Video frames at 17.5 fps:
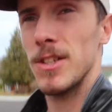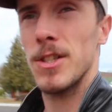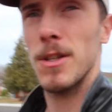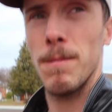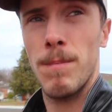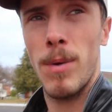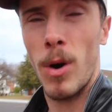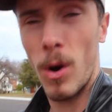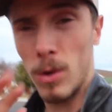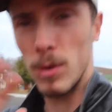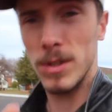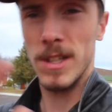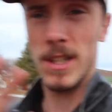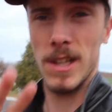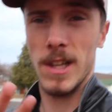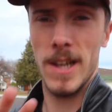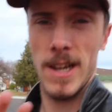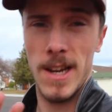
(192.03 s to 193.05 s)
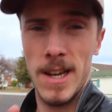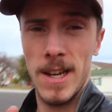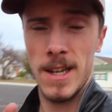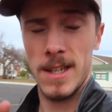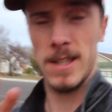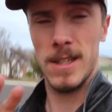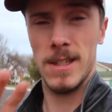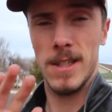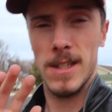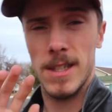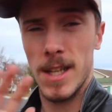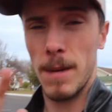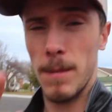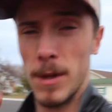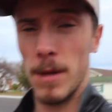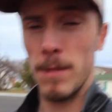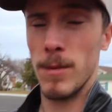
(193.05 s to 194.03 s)
supposedly,
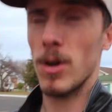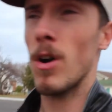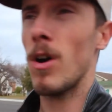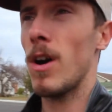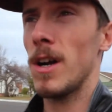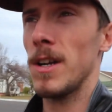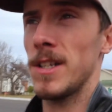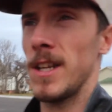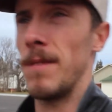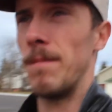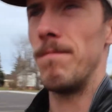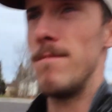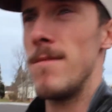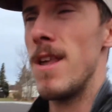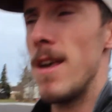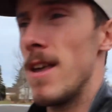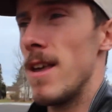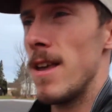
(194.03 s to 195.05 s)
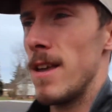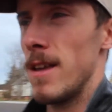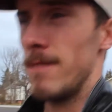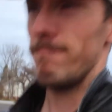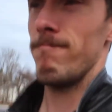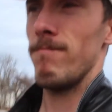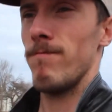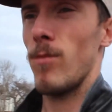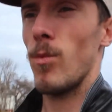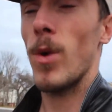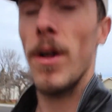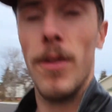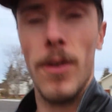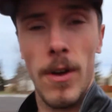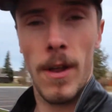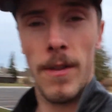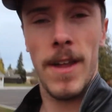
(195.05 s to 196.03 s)
some of them are haunted.
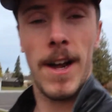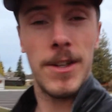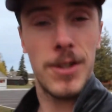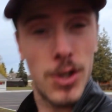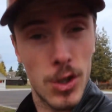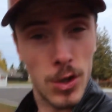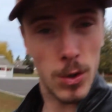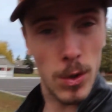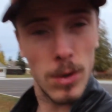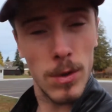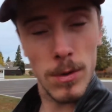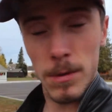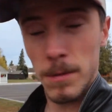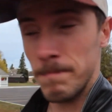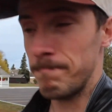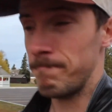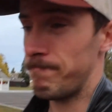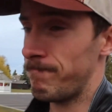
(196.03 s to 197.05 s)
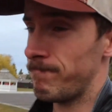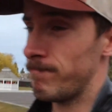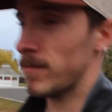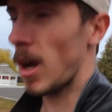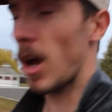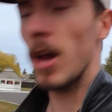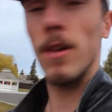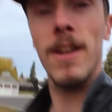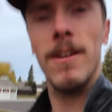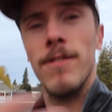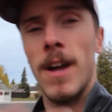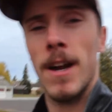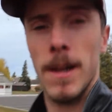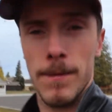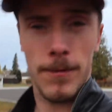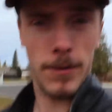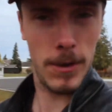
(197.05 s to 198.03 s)
Whether or not that's true, I'll leave
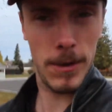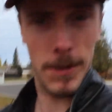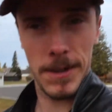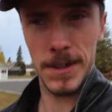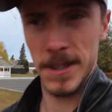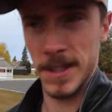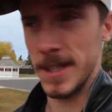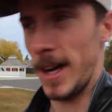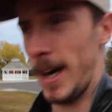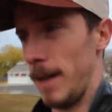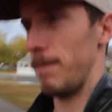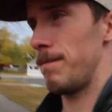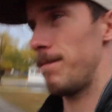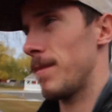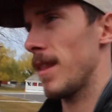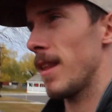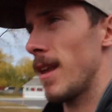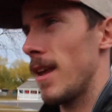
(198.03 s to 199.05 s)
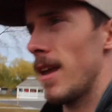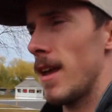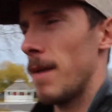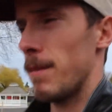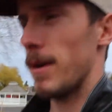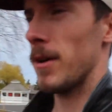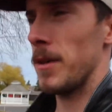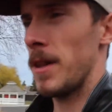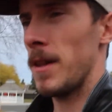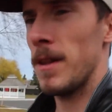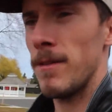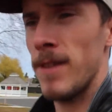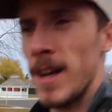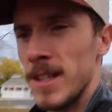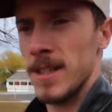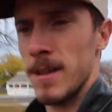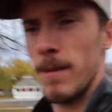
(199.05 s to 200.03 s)
that up for you to decide. Apparently they've
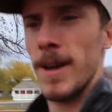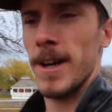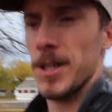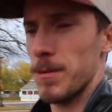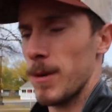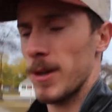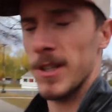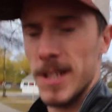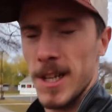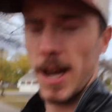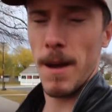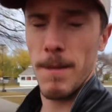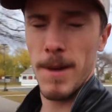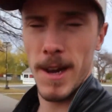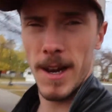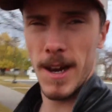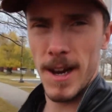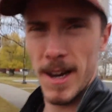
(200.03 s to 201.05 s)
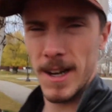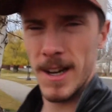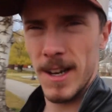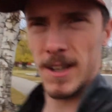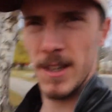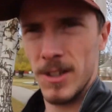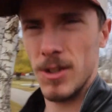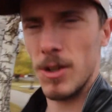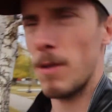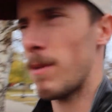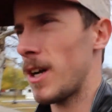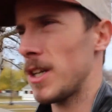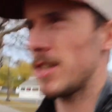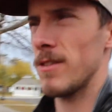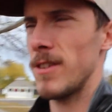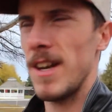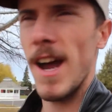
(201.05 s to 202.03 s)
had some experts come in and do a
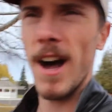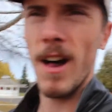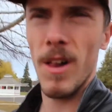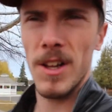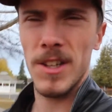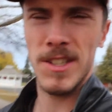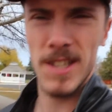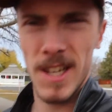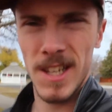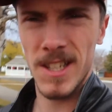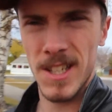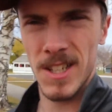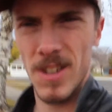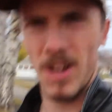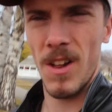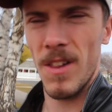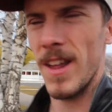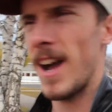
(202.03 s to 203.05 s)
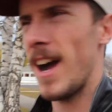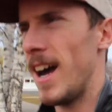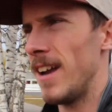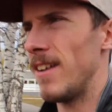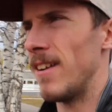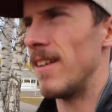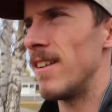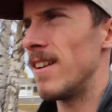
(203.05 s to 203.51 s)
bunch of analysis and all that.